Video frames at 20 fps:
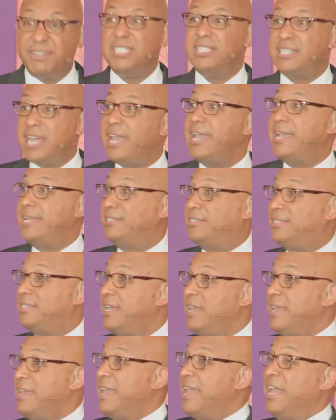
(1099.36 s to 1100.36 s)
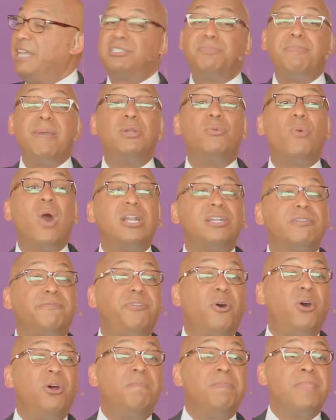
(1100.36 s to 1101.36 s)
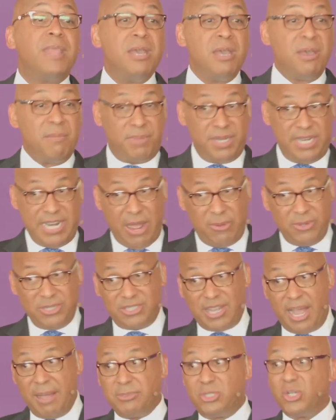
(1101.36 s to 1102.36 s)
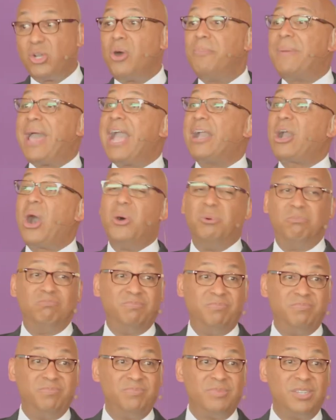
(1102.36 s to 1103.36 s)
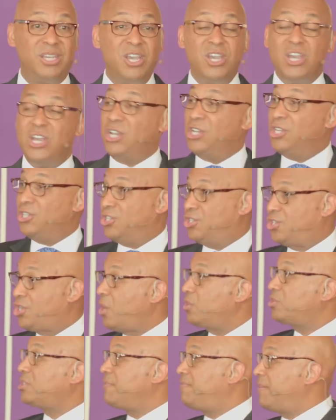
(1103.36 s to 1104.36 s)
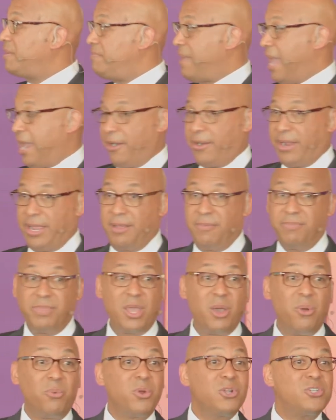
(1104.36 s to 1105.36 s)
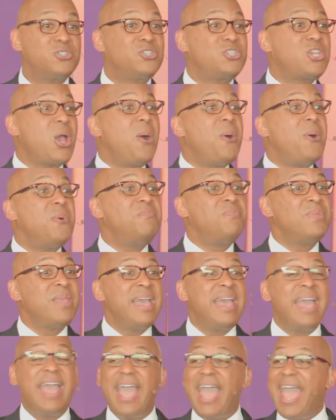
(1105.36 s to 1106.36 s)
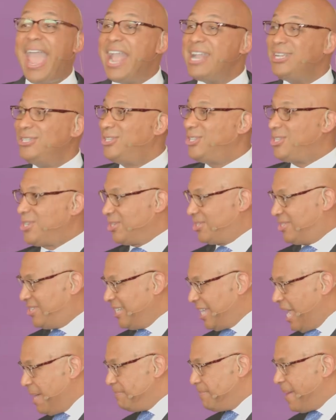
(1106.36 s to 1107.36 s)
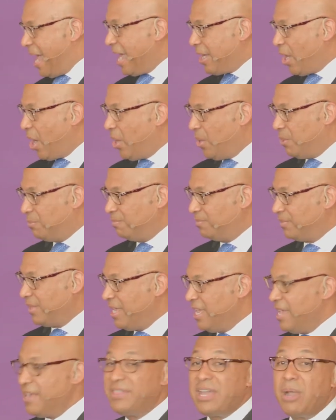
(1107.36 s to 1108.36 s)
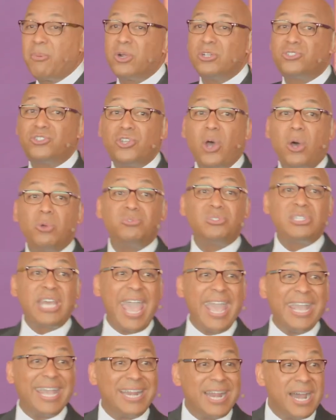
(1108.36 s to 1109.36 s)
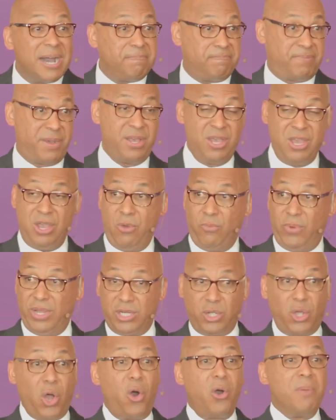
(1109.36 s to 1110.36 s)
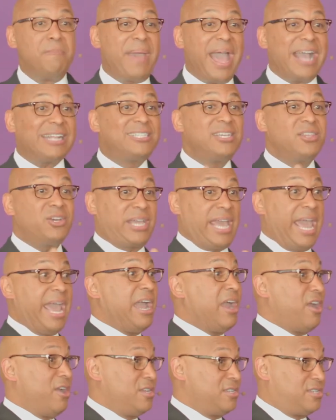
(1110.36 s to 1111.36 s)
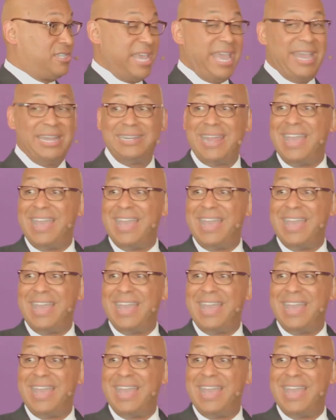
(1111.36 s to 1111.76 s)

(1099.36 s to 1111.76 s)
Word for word: days. It's been wonderful, but now it's time to go back home. Joseph and Mary were so anxious to get back home. They were so taken up with going back to their cares in